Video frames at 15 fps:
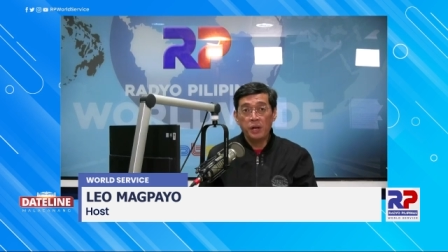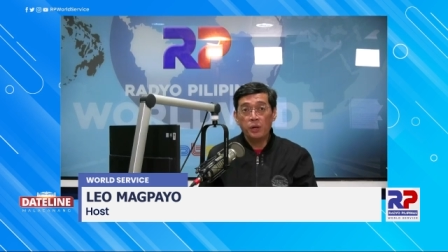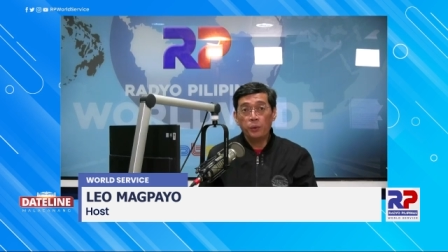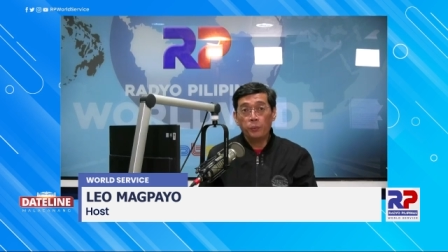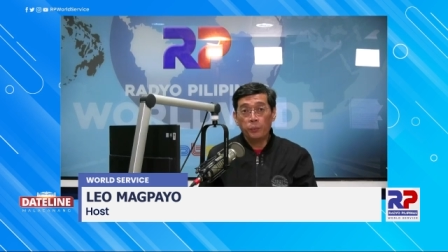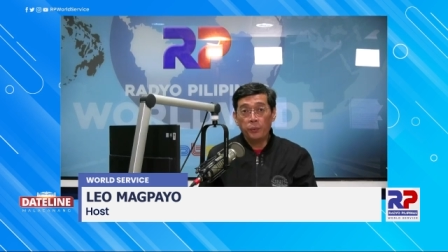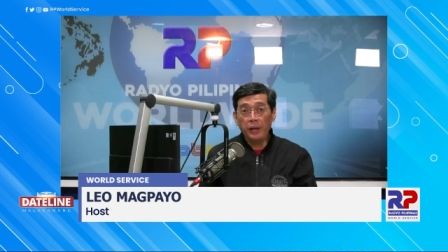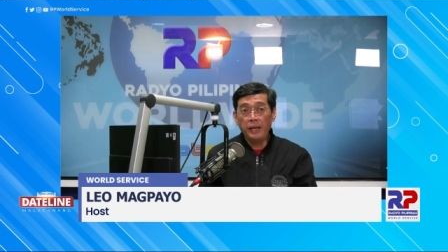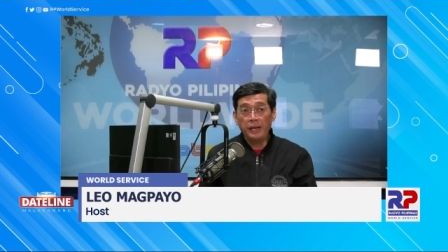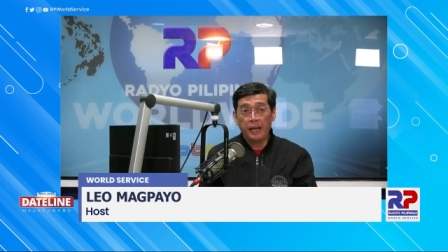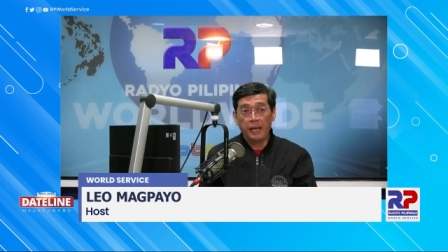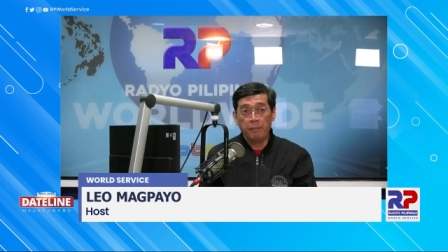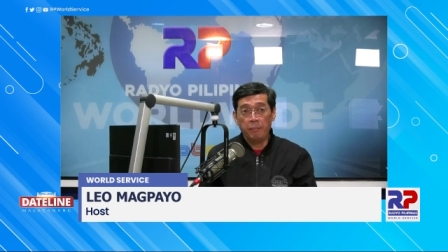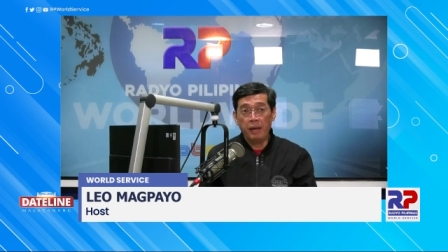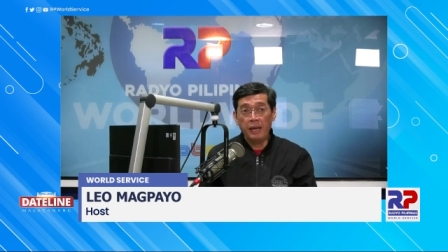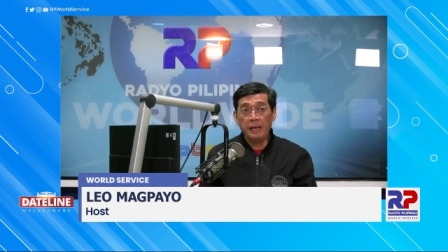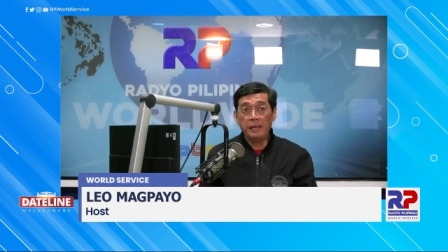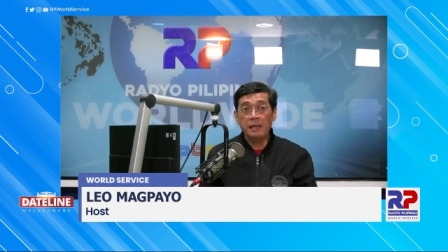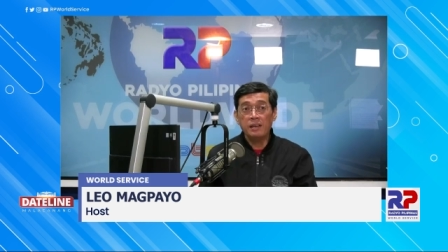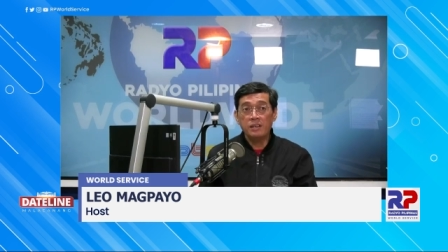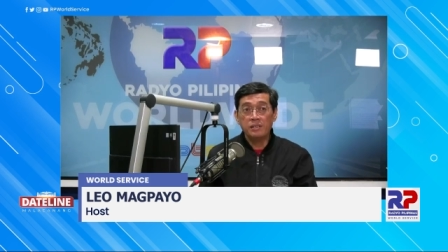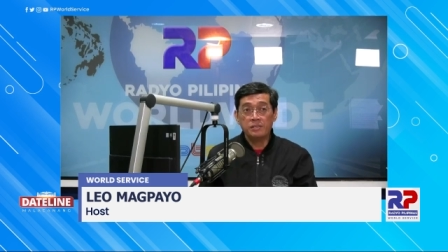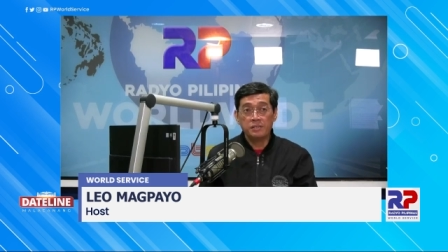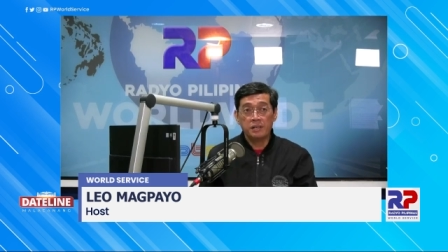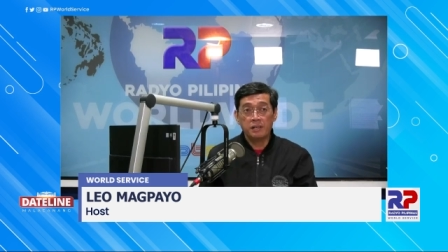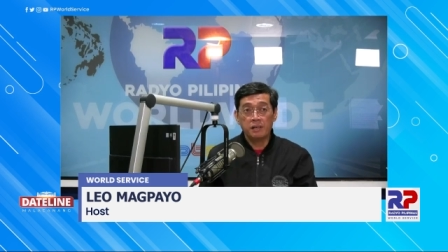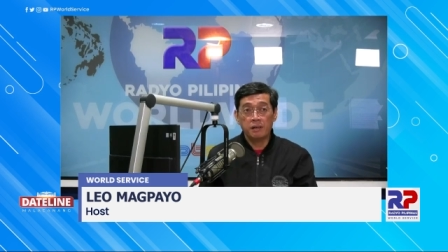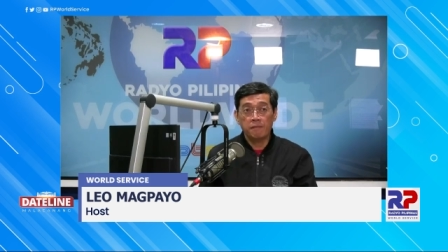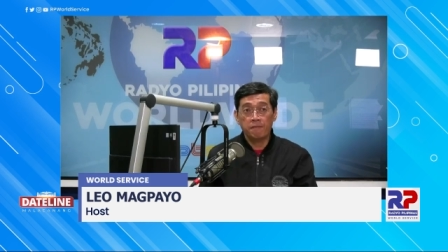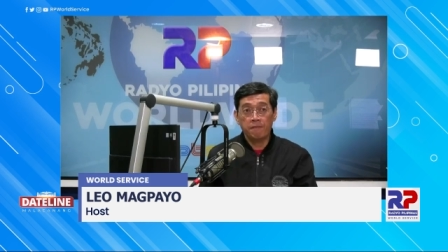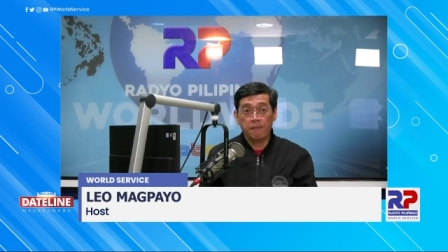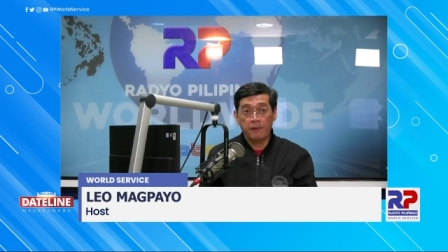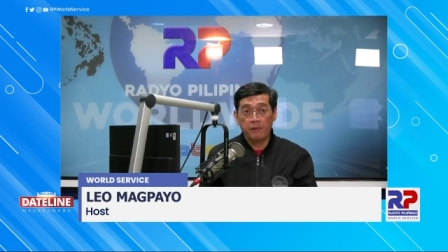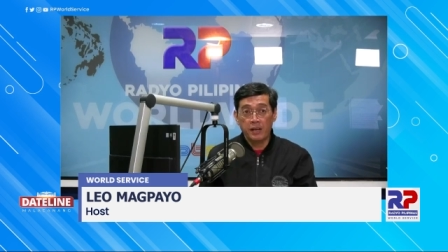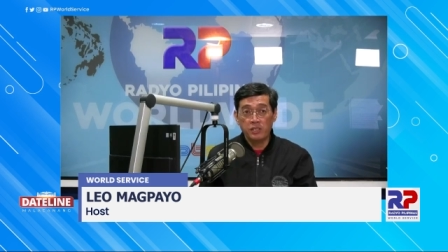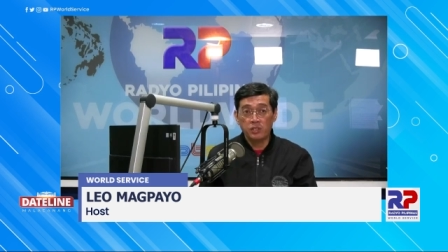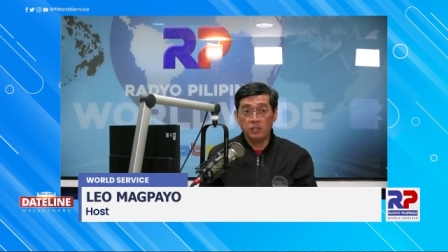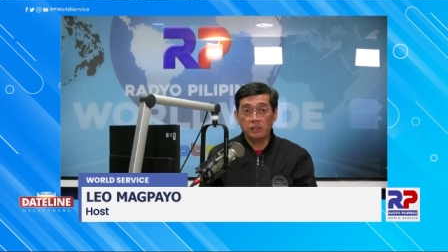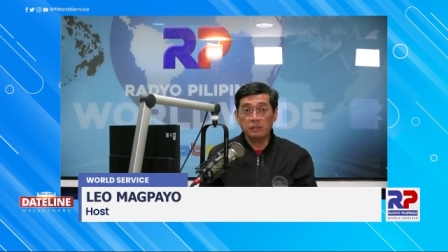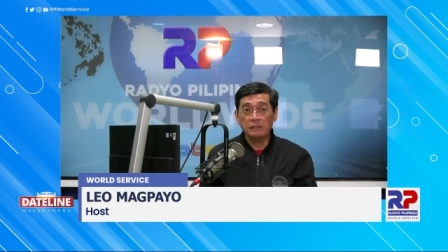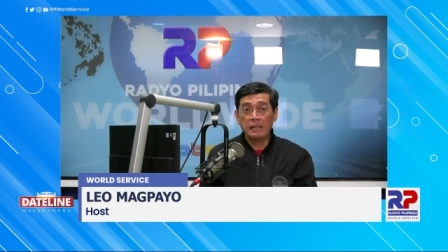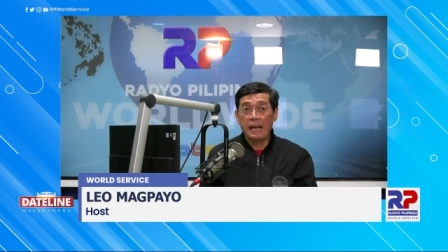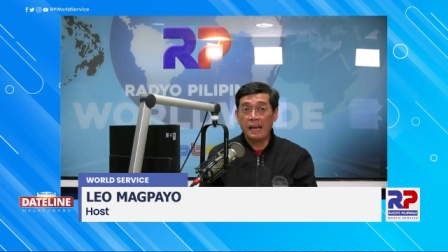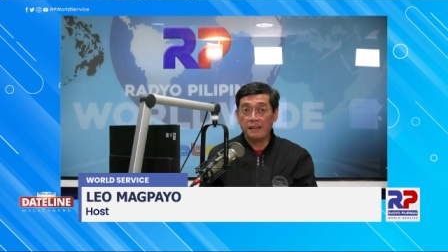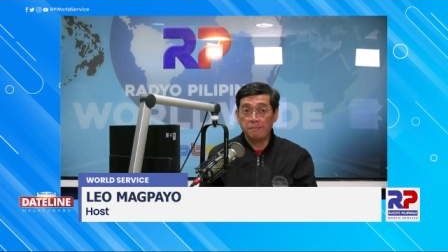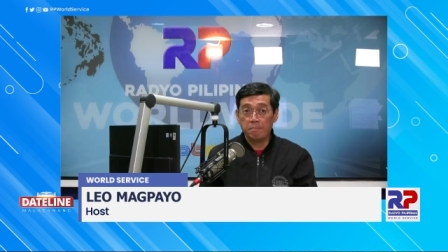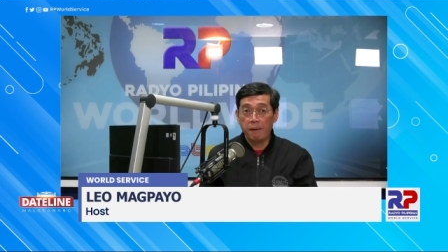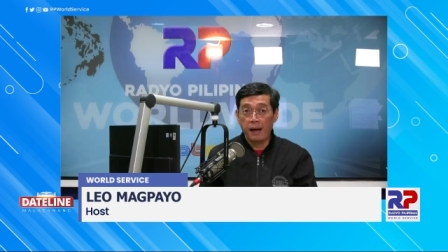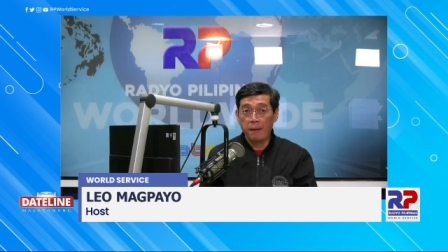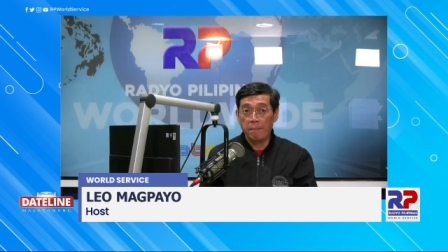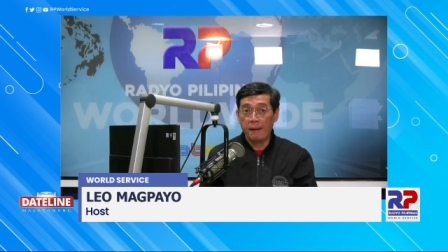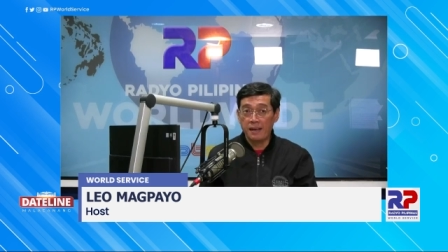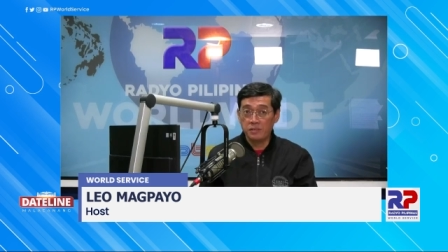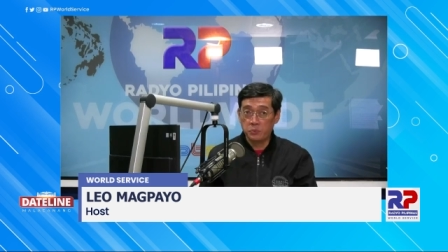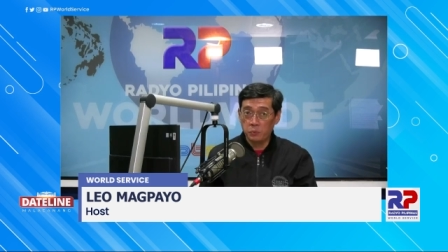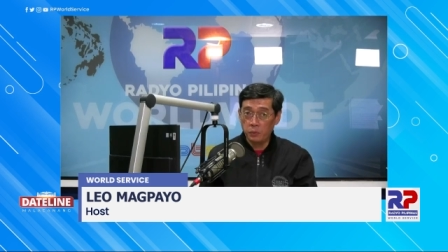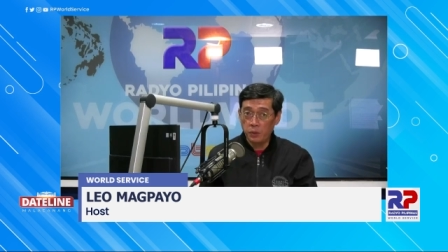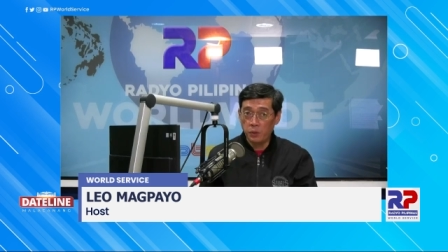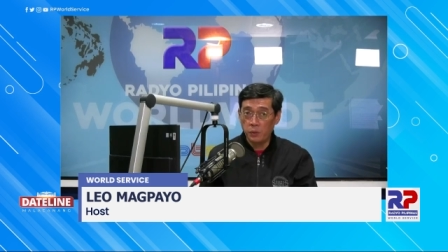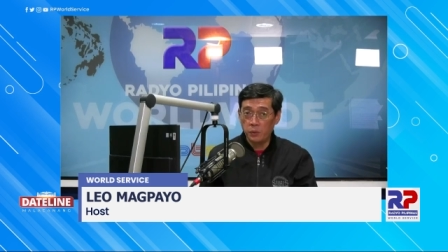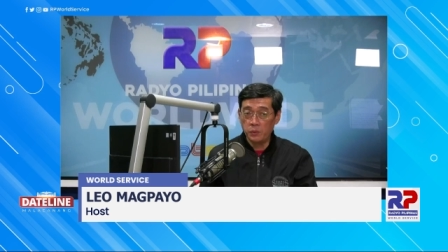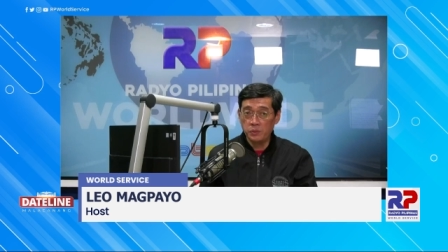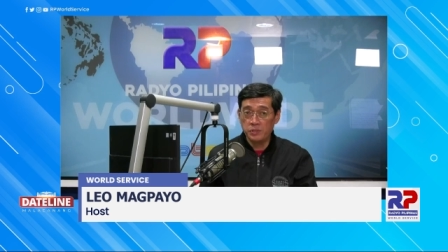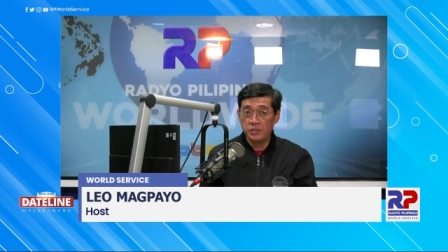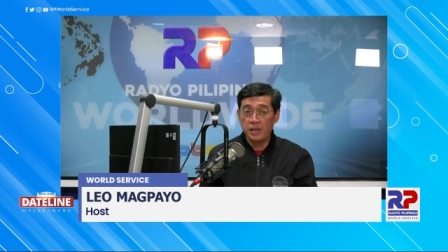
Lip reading: renaming circumferential and bypass roads,